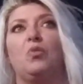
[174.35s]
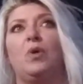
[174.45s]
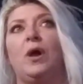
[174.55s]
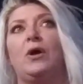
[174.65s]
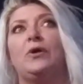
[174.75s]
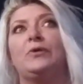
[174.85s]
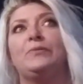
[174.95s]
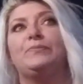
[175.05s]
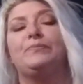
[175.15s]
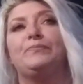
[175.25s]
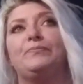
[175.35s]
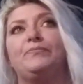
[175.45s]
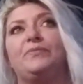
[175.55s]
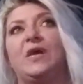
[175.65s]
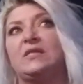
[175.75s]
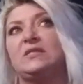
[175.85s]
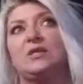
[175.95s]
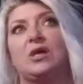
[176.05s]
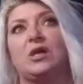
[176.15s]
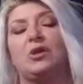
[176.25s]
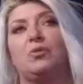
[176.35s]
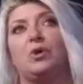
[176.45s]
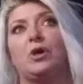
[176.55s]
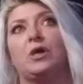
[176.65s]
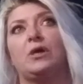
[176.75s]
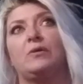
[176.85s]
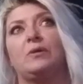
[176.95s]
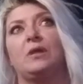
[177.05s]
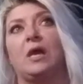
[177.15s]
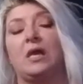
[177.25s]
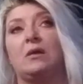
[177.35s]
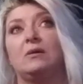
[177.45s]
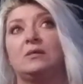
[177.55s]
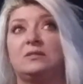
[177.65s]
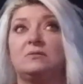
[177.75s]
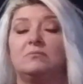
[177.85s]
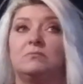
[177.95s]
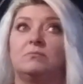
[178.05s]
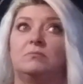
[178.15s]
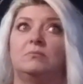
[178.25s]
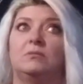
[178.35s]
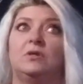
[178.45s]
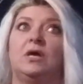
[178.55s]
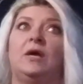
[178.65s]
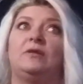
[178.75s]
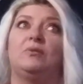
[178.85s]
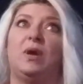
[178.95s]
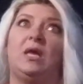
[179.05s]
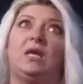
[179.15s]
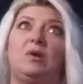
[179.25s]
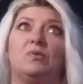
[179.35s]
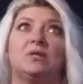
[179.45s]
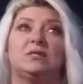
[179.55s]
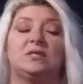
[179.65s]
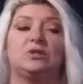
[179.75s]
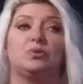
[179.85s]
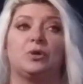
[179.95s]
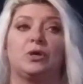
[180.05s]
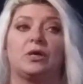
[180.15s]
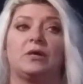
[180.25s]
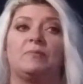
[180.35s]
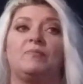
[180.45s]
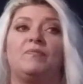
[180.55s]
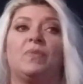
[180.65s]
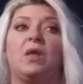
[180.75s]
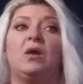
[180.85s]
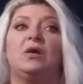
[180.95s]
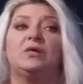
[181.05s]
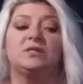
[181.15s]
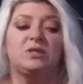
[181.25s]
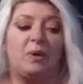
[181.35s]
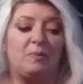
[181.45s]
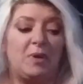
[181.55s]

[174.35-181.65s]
Well, that's not going to work. Like, it's not the way he wants it to work. So I